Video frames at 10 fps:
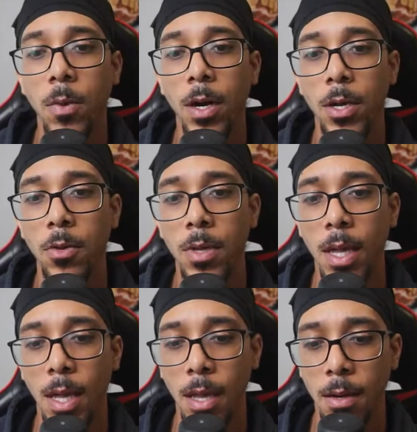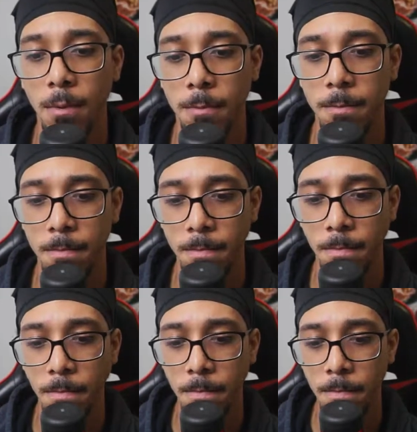you can
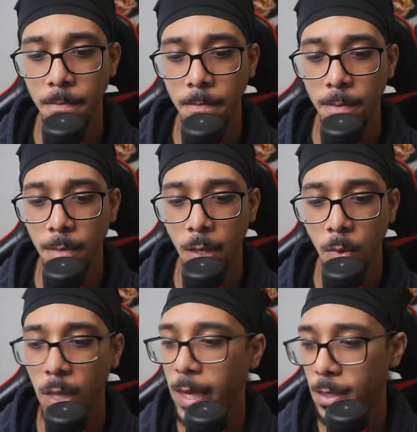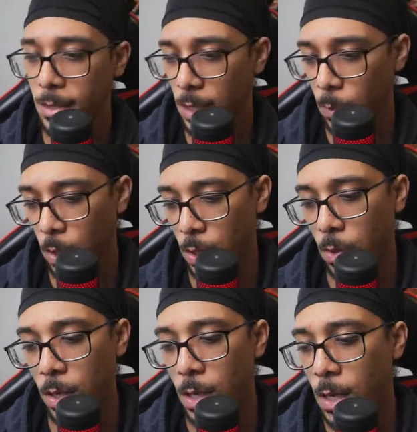relate to someone
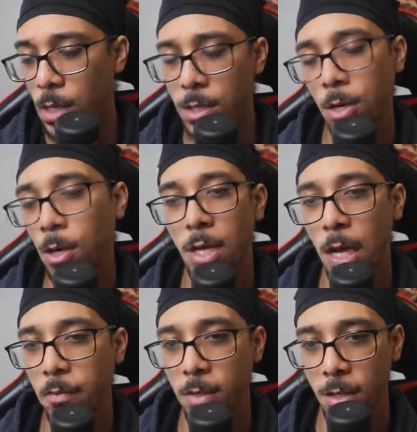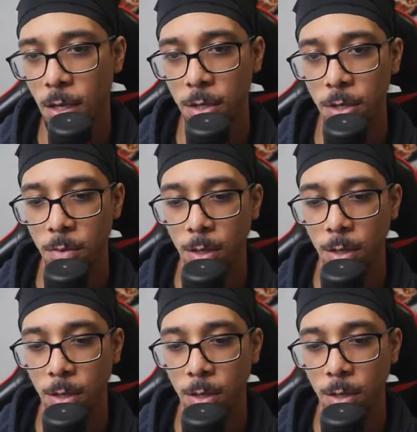or start a conversation.